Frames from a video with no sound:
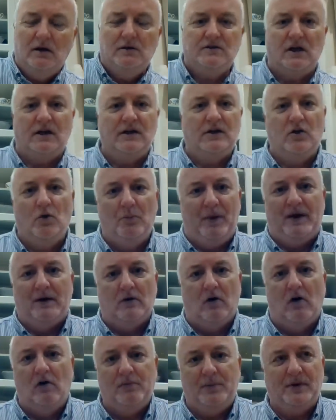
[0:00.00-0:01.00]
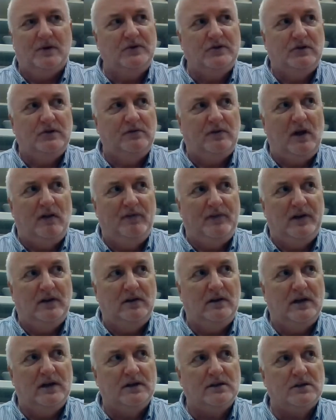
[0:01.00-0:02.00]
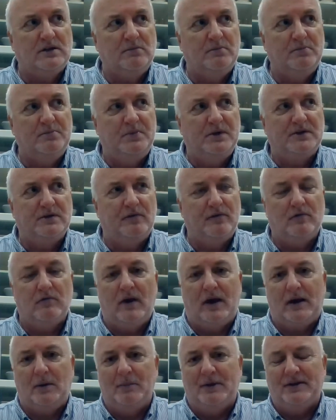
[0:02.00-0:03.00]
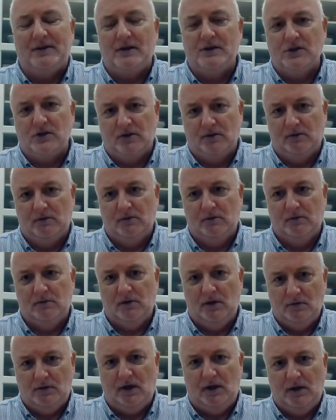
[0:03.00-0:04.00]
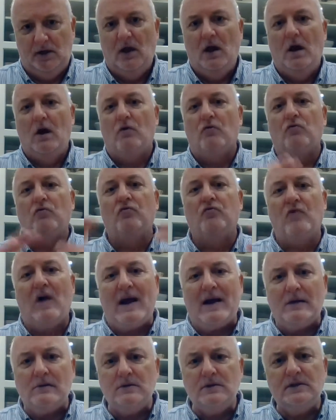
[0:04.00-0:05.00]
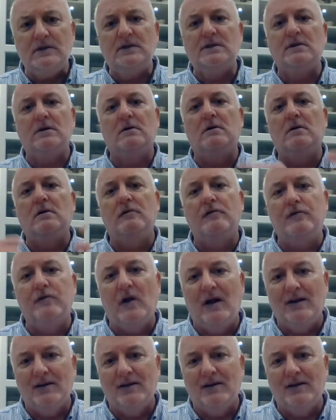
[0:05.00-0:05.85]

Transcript: take your pen off because you've done the last bit of the recommendation. Okay? Round it off